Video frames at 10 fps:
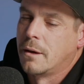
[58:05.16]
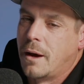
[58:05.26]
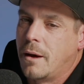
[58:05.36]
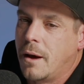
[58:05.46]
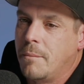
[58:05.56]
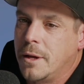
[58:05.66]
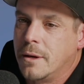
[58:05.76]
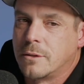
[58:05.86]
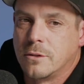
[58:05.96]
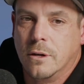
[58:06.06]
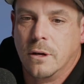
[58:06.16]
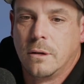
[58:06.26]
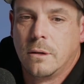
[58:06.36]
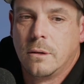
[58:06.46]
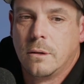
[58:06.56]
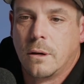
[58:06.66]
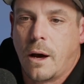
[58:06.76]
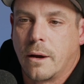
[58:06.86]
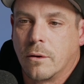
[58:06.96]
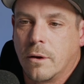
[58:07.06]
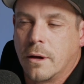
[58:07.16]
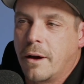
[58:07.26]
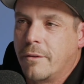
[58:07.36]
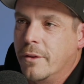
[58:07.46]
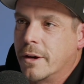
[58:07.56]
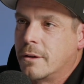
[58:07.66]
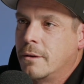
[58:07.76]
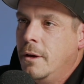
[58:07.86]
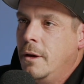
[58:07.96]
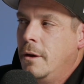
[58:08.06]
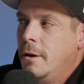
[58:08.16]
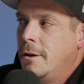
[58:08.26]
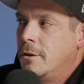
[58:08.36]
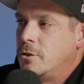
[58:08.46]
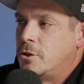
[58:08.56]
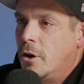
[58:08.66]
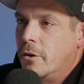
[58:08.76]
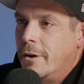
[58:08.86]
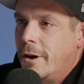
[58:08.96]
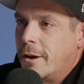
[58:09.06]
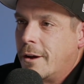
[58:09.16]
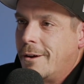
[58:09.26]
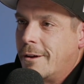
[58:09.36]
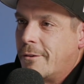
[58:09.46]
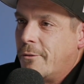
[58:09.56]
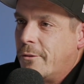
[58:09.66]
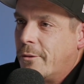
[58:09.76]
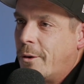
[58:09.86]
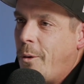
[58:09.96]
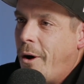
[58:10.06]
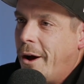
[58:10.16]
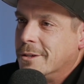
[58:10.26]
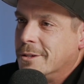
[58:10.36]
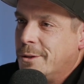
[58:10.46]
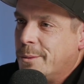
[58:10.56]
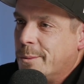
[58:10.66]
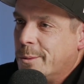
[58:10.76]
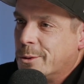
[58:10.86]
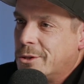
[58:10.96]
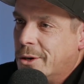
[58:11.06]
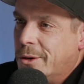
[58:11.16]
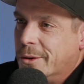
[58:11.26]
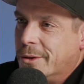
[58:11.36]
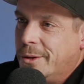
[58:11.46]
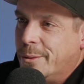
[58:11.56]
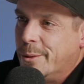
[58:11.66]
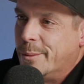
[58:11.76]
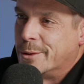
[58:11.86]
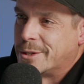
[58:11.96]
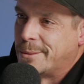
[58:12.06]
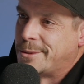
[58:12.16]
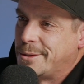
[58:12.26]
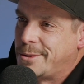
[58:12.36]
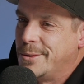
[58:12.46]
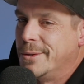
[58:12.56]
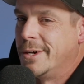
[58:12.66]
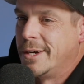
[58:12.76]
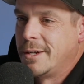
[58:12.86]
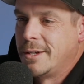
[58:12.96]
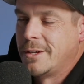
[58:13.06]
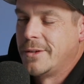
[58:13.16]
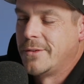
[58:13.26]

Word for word: I, I mean, that's not. I don't know. I, I feel like songwriting it requires a little bit more soul or a little bit more substance to it, right? Totally.